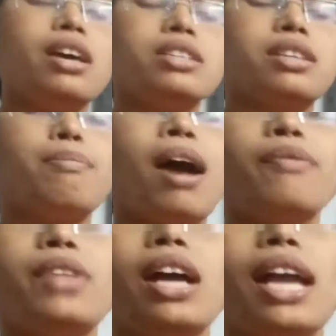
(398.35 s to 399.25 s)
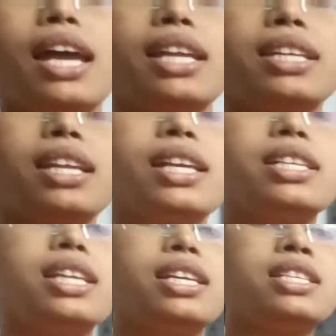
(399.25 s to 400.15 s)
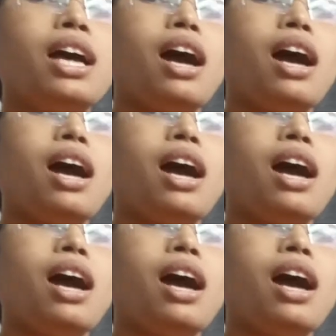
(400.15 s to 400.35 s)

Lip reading: some of the characteristics